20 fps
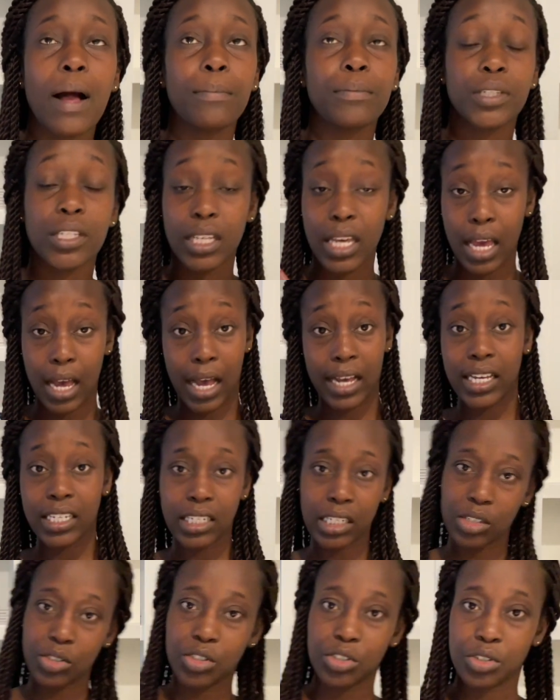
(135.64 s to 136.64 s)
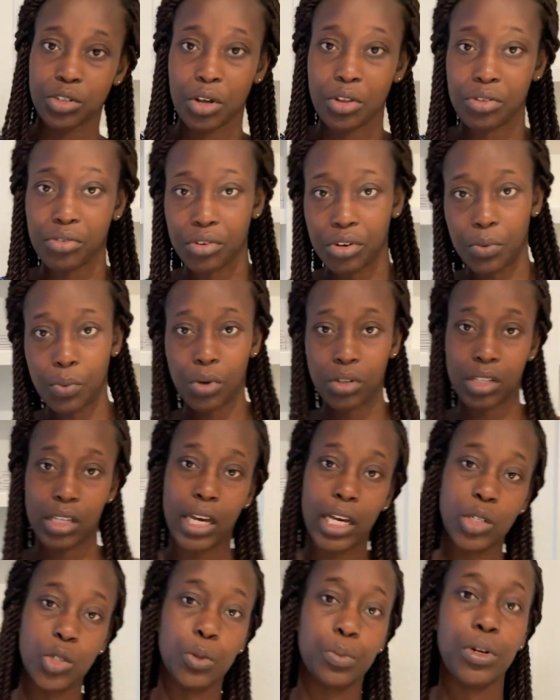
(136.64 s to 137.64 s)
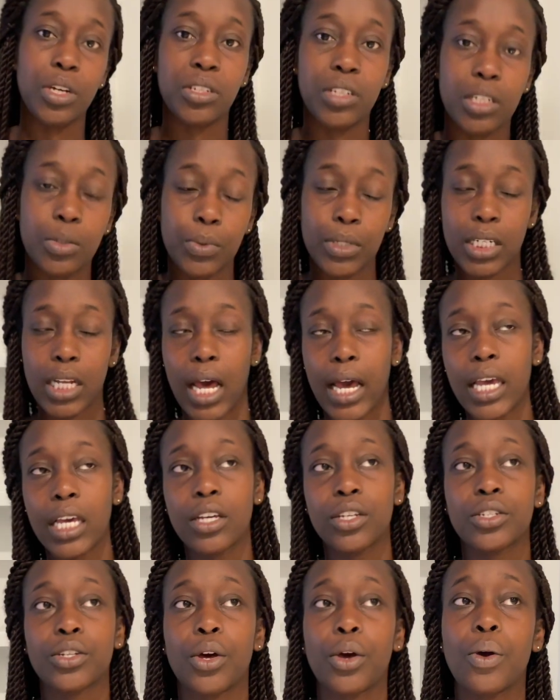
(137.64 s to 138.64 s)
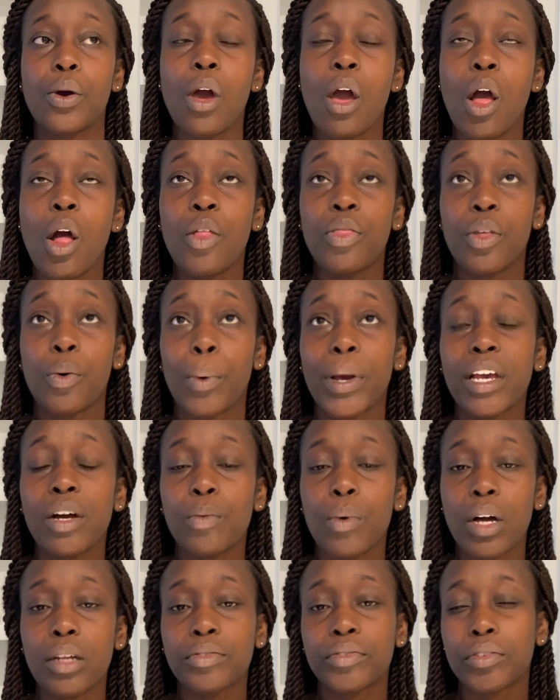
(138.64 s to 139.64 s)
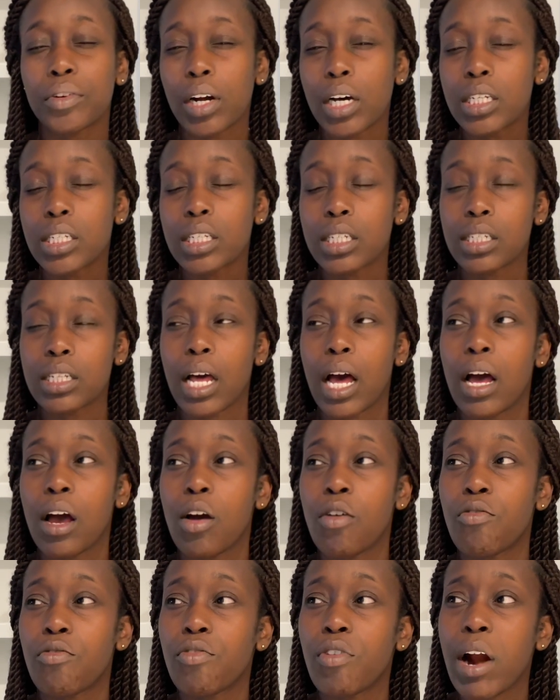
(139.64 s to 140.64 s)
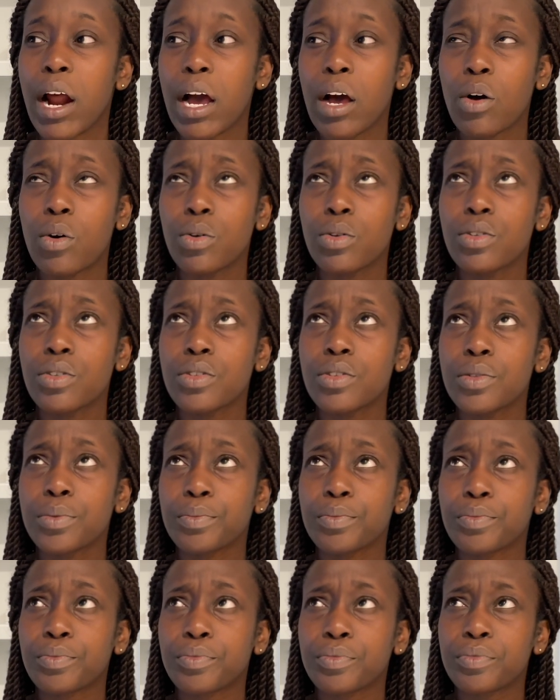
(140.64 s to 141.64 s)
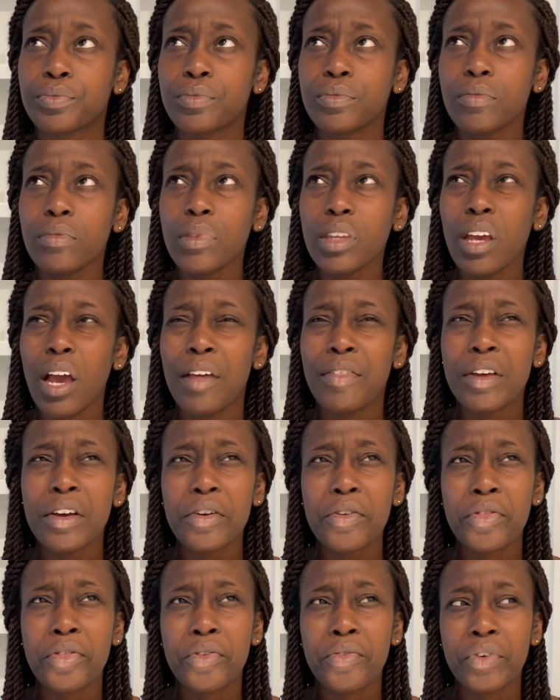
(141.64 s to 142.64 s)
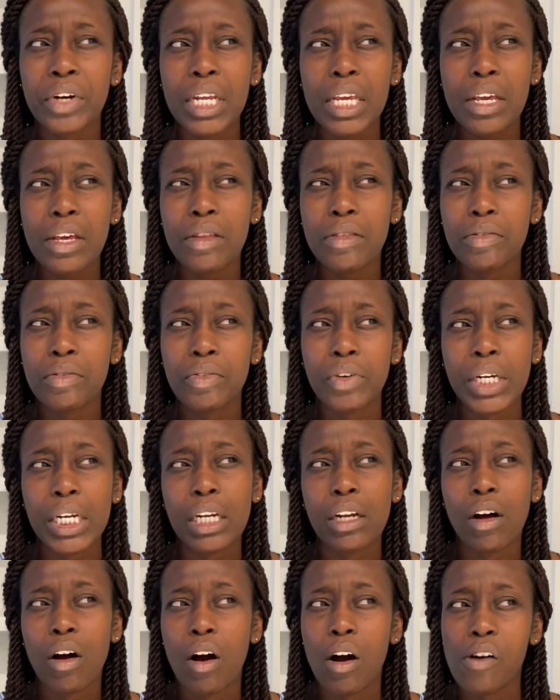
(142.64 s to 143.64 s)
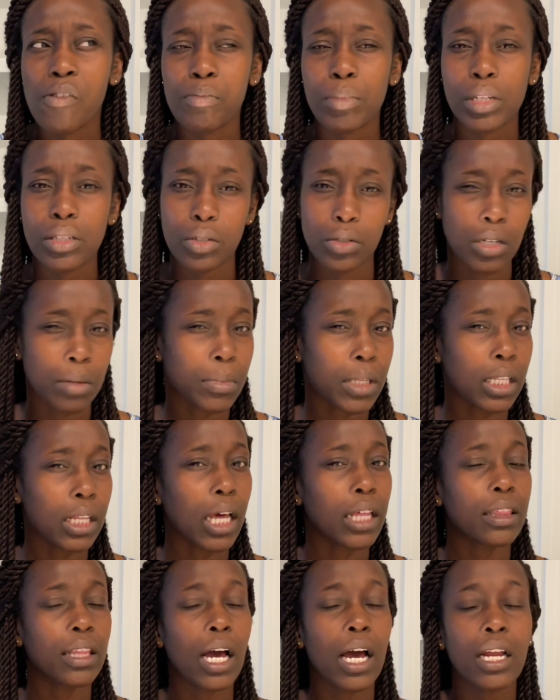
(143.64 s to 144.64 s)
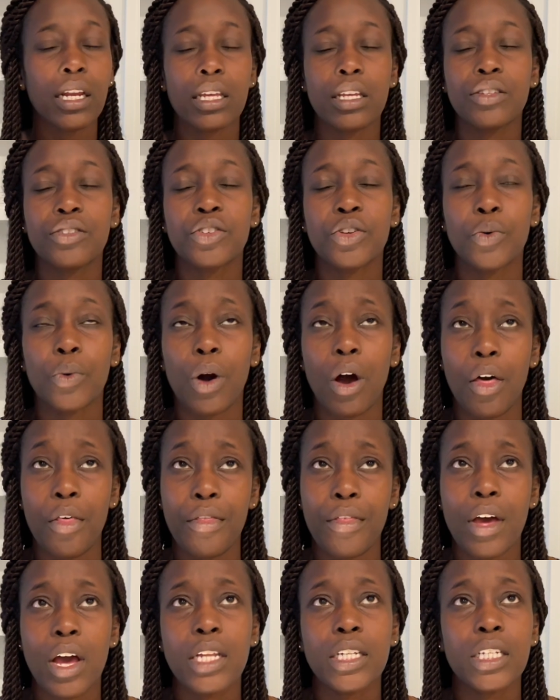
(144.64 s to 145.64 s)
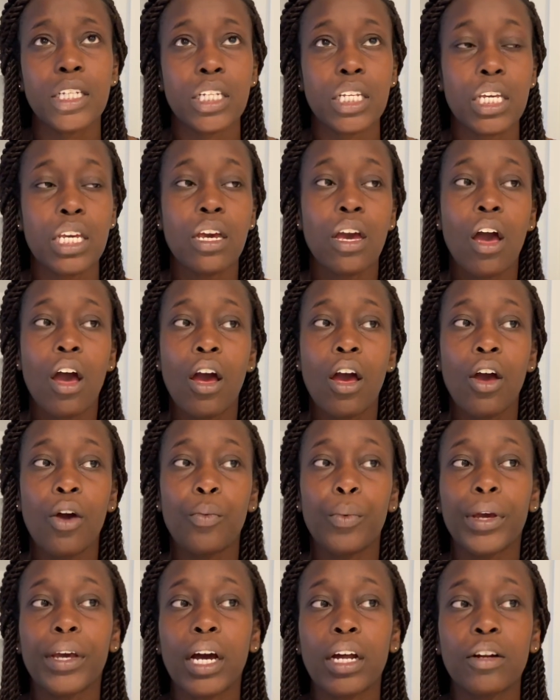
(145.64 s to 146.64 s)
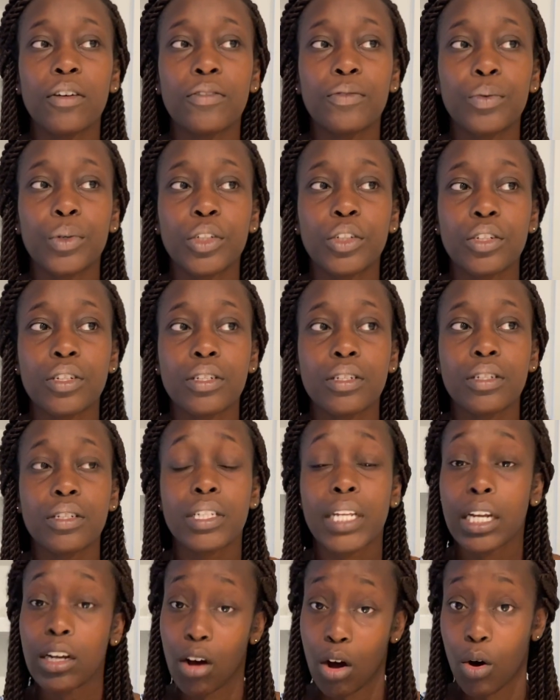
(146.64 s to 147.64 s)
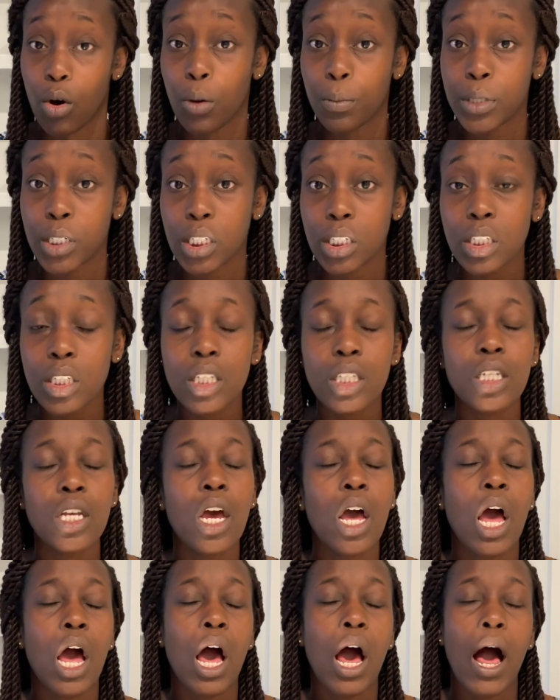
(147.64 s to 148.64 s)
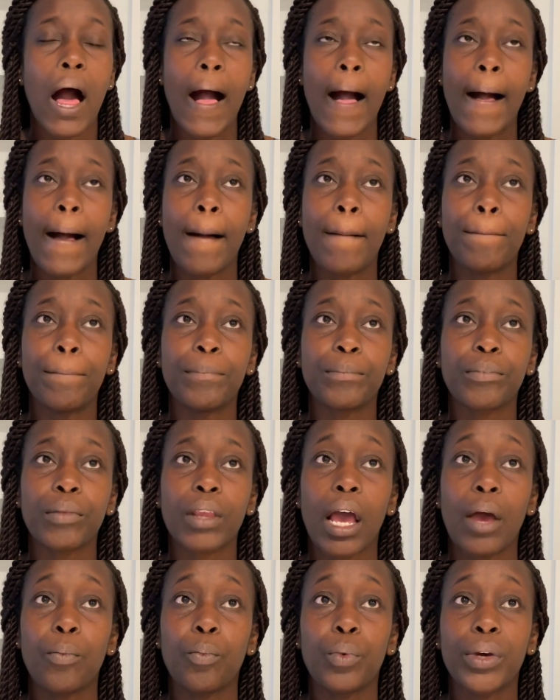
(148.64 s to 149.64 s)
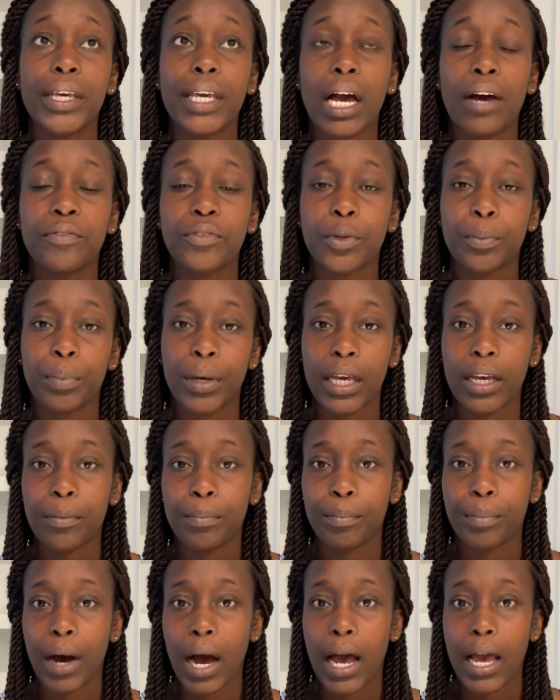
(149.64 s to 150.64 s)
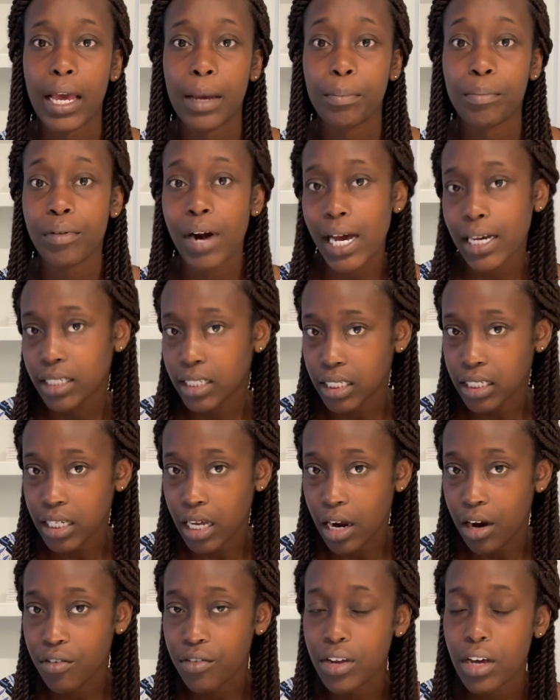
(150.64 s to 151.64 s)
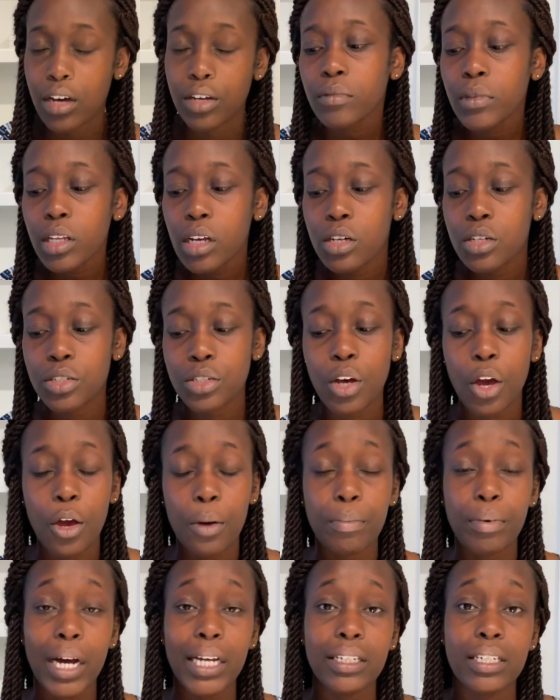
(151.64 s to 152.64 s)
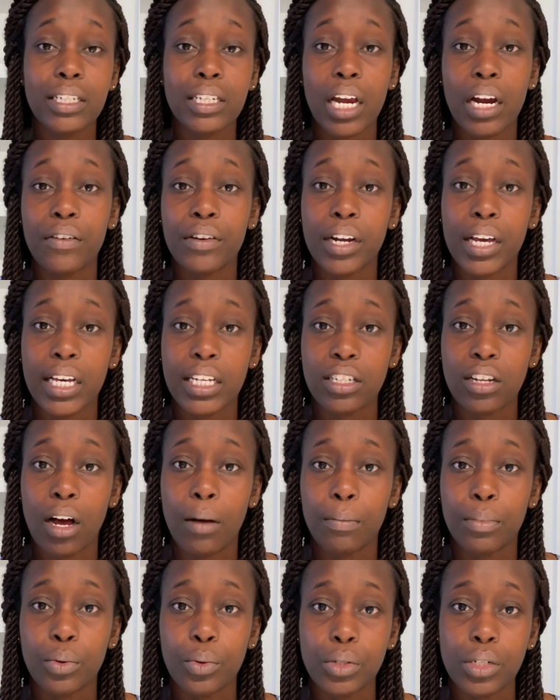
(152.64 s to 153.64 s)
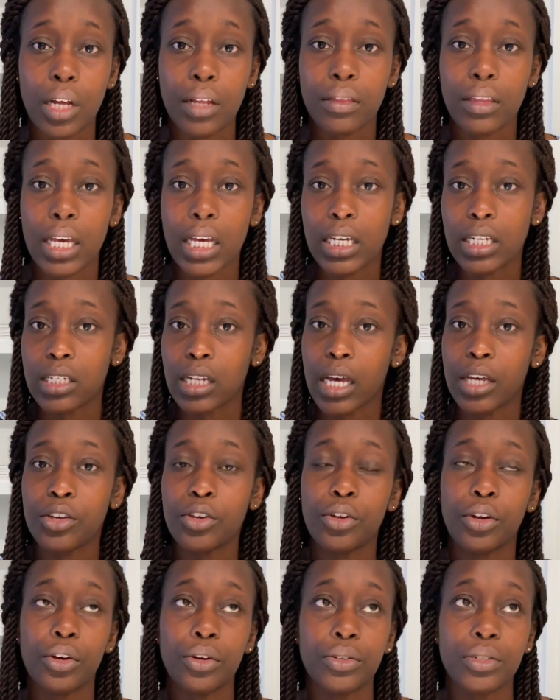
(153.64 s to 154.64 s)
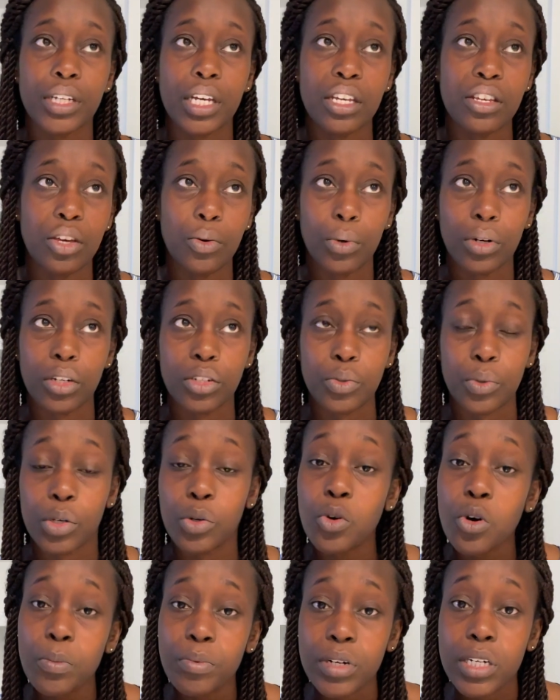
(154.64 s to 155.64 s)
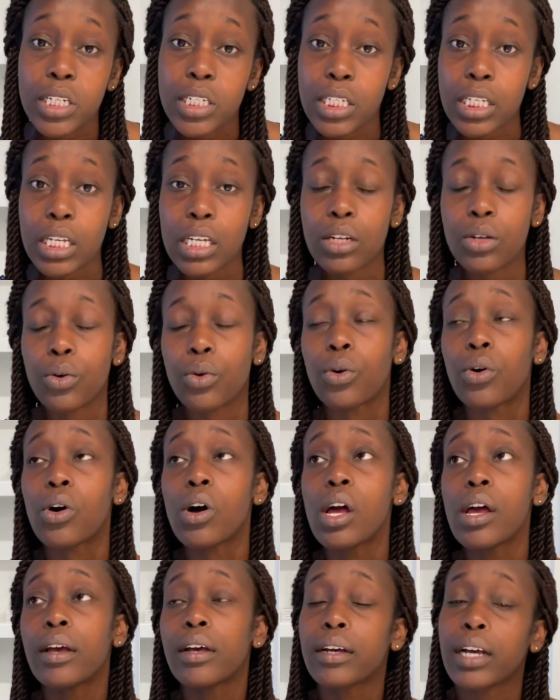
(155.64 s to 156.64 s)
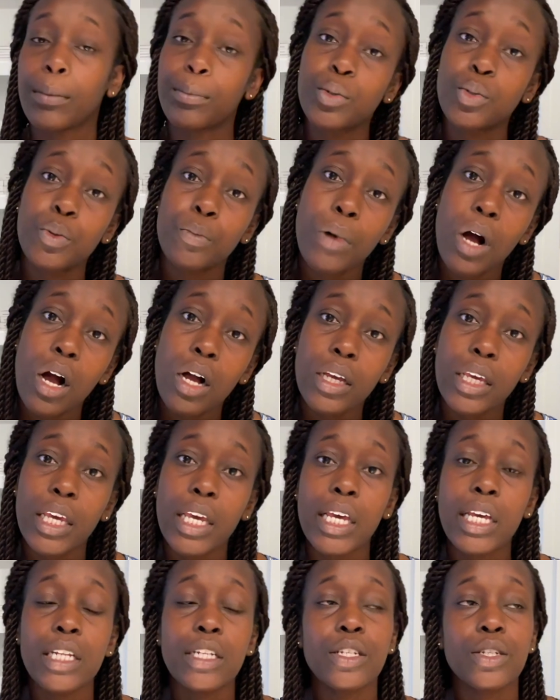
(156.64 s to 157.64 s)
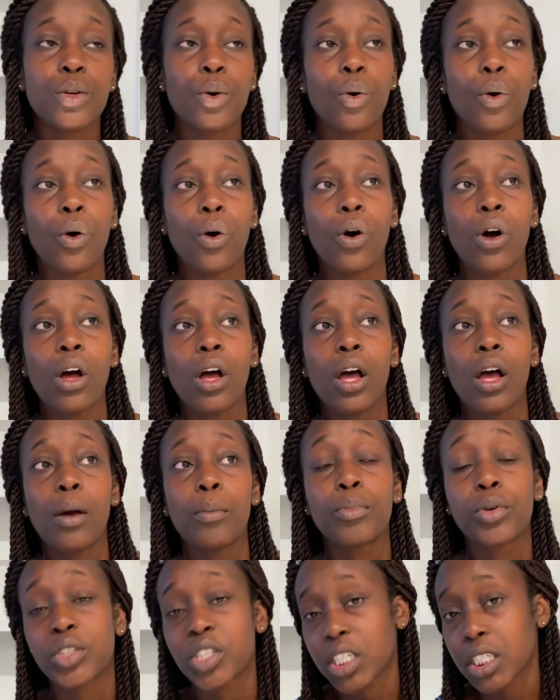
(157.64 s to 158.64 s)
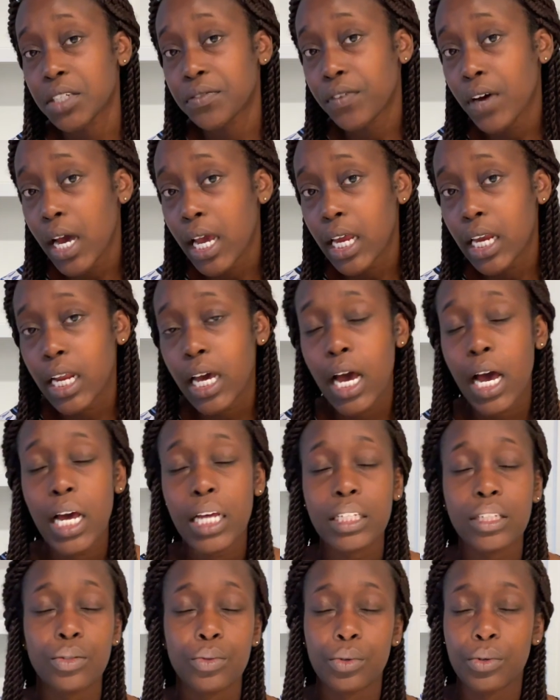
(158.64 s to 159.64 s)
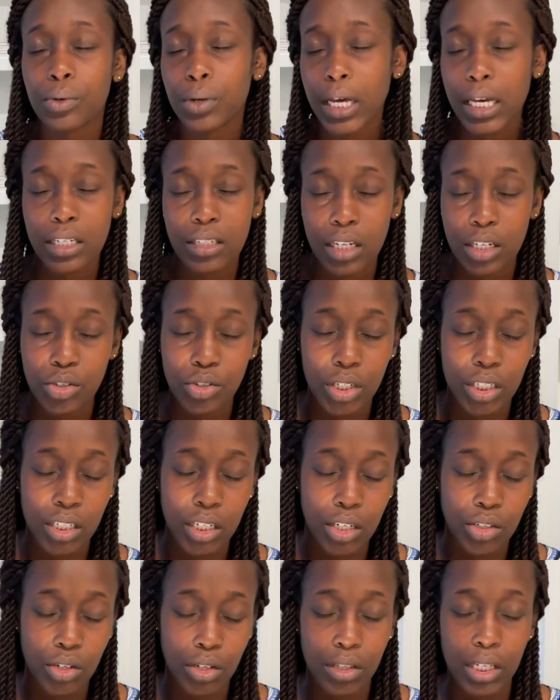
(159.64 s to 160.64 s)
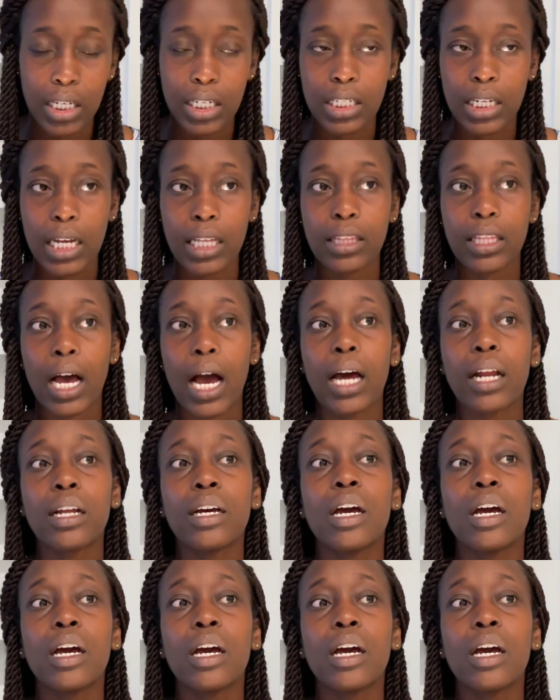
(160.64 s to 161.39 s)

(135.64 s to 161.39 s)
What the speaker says: So yeah, I guess I could just go through what the actual process was like. So the way it works for us is that around, I think 3.5 months or something like that into our third seat, we kind of were just sent our options. And we have to pick by practice area. So practice area examples are things like, saying you want to do a corporate seat or capital markets or project finance or etc., things like that.